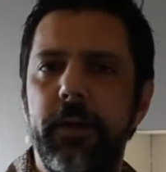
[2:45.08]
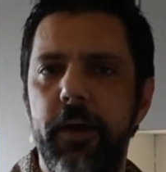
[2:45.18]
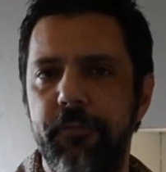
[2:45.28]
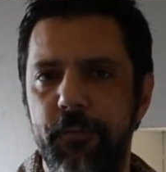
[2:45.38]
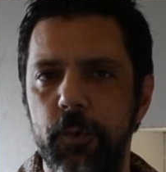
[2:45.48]

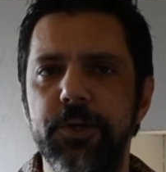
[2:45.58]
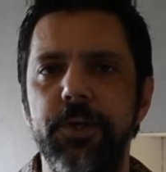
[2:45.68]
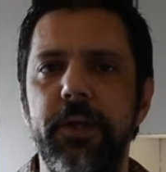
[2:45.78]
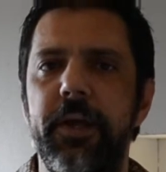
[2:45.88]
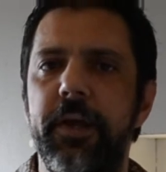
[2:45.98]

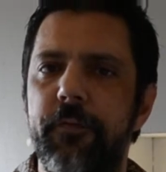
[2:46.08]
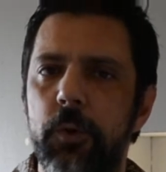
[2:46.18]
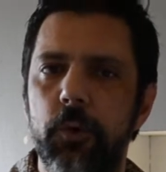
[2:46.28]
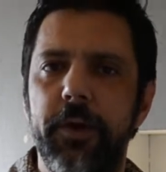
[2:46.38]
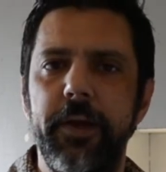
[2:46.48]
unfortunately, if
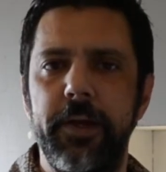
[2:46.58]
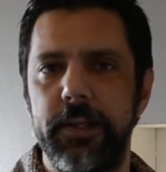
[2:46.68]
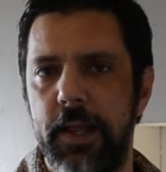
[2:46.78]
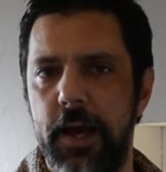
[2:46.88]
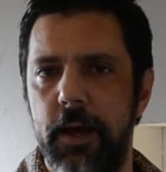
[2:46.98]
you're working
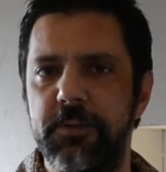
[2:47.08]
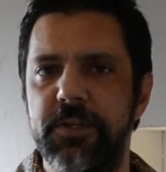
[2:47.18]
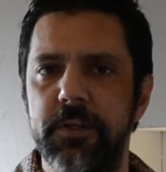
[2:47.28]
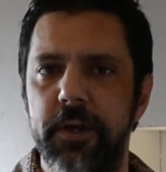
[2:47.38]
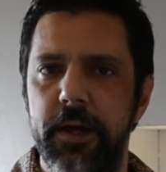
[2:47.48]
in
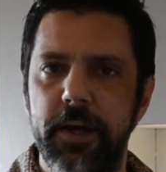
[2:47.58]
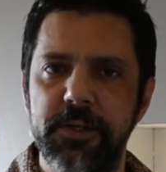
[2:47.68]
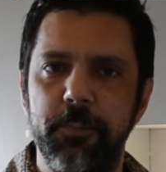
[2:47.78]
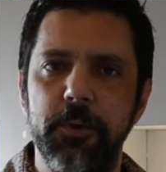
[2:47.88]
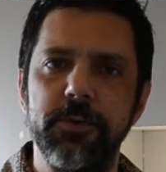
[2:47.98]
labs as
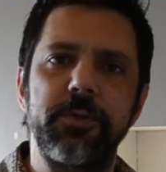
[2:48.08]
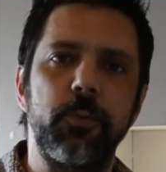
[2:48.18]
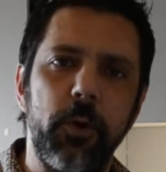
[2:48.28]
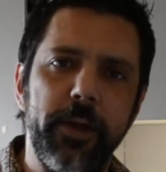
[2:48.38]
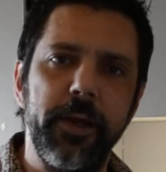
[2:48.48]
opposed to
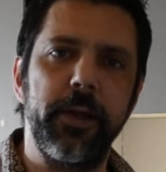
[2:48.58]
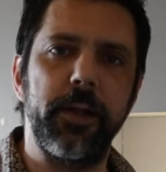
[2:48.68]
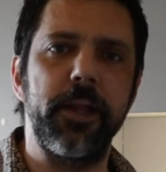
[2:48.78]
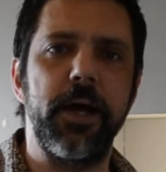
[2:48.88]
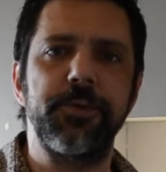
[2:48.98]
working in a
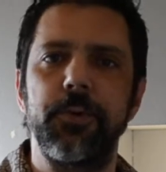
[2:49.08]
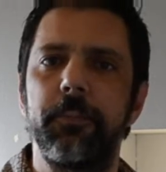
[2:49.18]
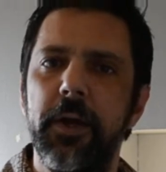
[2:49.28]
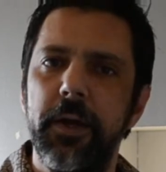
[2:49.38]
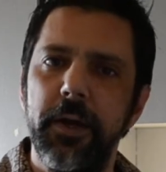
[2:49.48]
classroom,
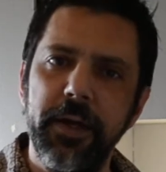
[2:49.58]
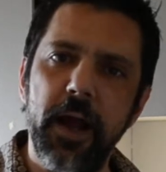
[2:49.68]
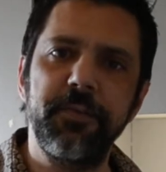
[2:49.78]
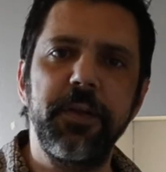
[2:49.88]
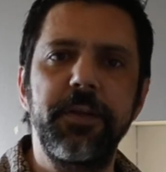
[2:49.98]
you
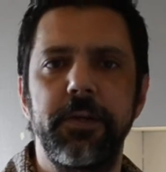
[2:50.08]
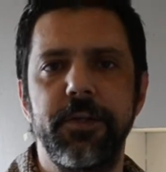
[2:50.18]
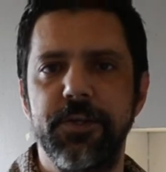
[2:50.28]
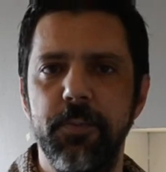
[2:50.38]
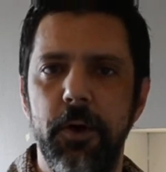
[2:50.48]
have to deal in
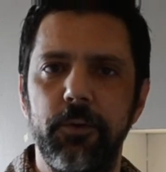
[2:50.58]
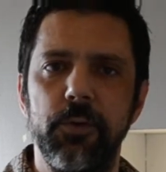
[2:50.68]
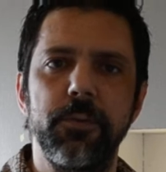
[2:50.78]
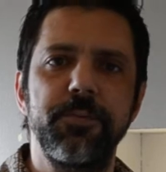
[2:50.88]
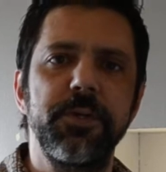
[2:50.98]
small
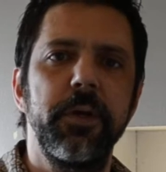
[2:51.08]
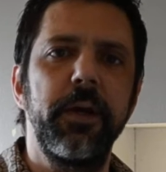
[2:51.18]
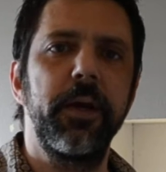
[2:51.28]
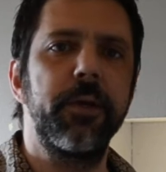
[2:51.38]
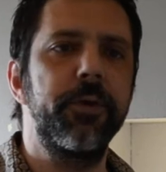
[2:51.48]
groups.
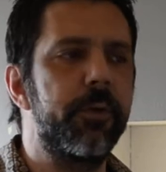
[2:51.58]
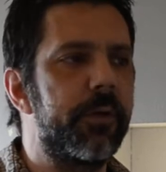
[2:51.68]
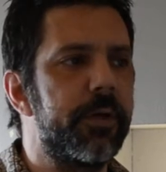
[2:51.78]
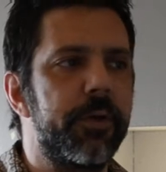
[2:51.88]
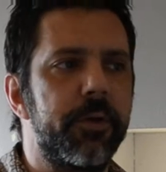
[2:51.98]
You
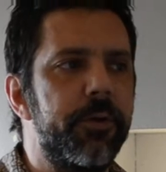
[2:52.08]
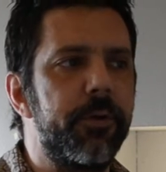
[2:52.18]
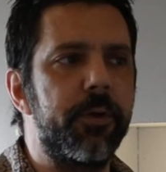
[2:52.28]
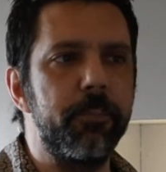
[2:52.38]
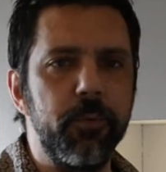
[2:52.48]
can
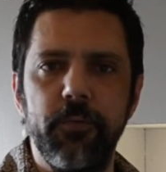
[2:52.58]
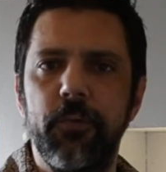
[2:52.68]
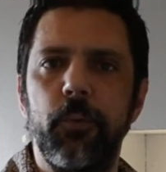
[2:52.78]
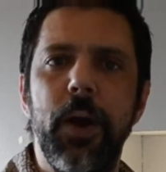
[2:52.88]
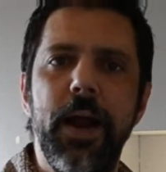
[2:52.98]
move
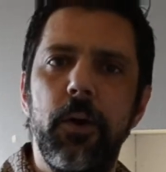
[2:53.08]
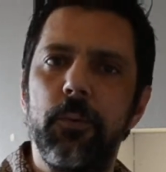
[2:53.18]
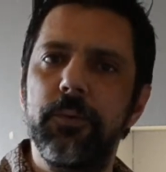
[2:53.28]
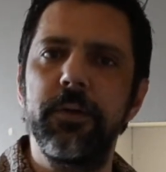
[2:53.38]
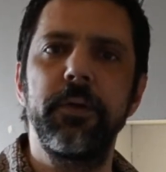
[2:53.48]

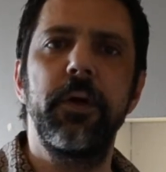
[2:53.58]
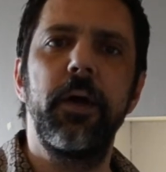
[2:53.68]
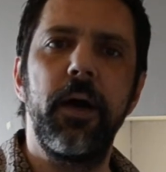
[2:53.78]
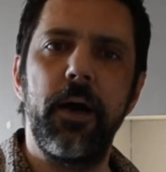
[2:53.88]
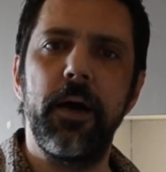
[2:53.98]
around
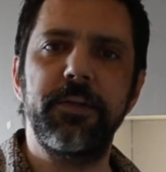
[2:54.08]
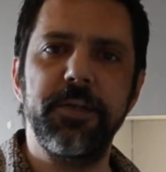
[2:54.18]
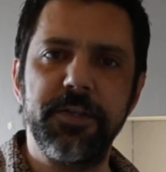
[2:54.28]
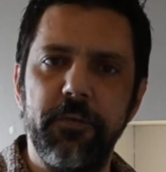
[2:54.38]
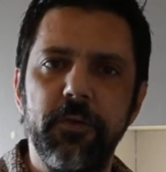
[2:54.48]
to
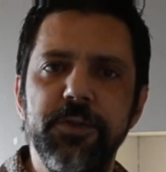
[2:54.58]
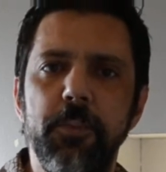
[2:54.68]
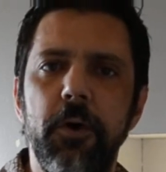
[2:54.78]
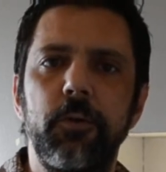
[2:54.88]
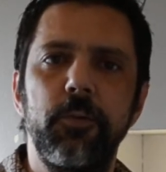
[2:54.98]
several
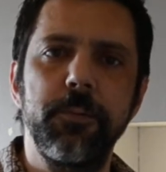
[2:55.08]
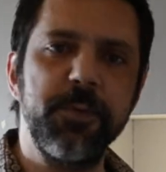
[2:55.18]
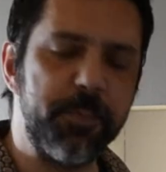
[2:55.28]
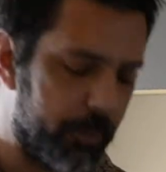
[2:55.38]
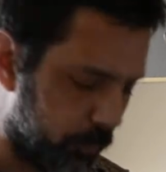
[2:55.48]
small
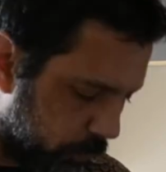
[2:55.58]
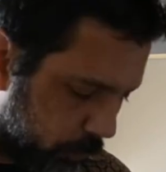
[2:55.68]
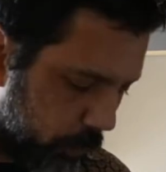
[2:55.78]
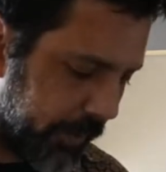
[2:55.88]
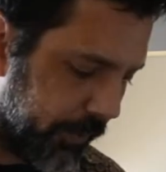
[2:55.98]
groups, but
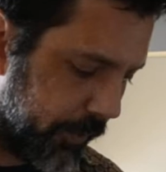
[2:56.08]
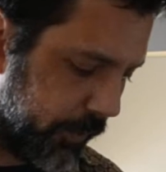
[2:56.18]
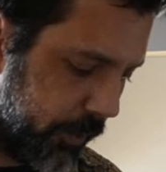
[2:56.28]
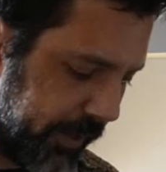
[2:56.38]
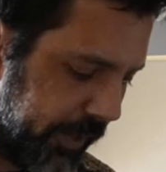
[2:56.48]
what you're
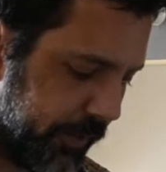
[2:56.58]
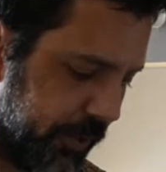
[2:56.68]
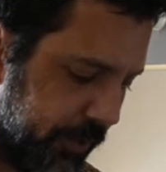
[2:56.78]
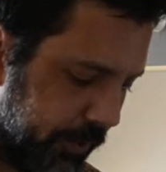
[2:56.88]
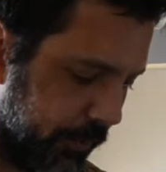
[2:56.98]
looking to
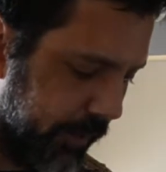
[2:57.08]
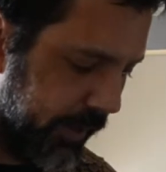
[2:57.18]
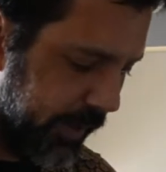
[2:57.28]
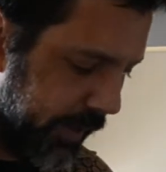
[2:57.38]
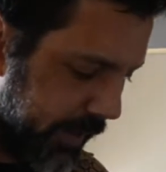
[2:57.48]
do
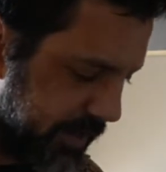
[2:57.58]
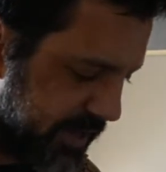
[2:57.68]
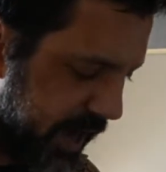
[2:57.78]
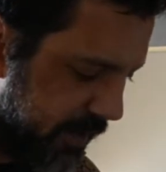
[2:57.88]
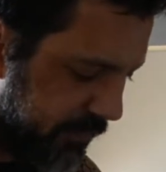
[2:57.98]

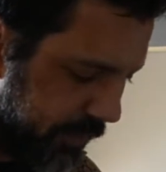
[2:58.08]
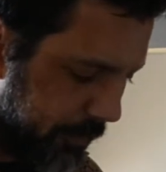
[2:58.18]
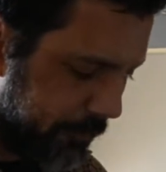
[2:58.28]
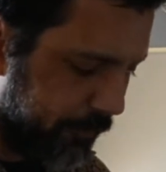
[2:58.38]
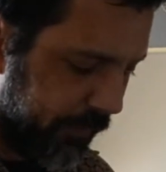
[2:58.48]
is have
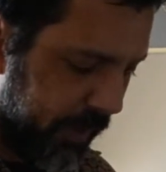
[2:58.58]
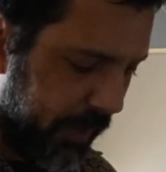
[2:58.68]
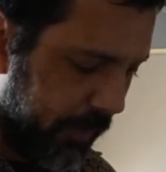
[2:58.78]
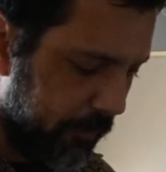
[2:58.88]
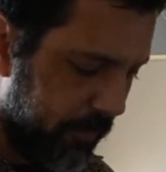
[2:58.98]
them
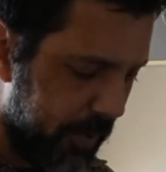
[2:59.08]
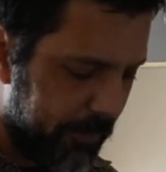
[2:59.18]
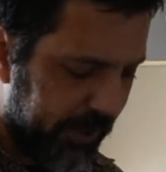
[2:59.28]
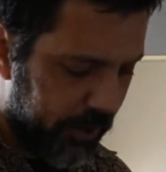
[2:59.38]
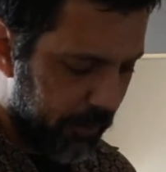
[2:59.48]

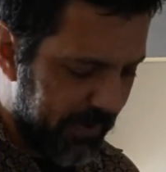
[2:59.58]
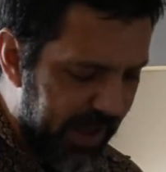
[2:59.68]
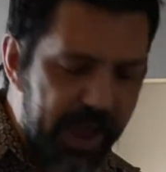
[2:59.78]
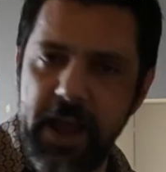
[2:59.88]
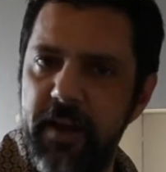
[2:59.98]
mimic your
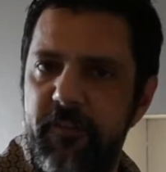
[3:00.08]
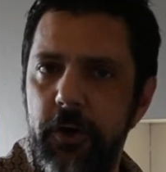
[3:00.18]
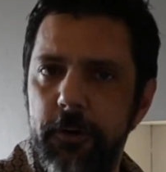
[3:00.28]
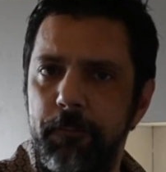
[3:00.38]
behavior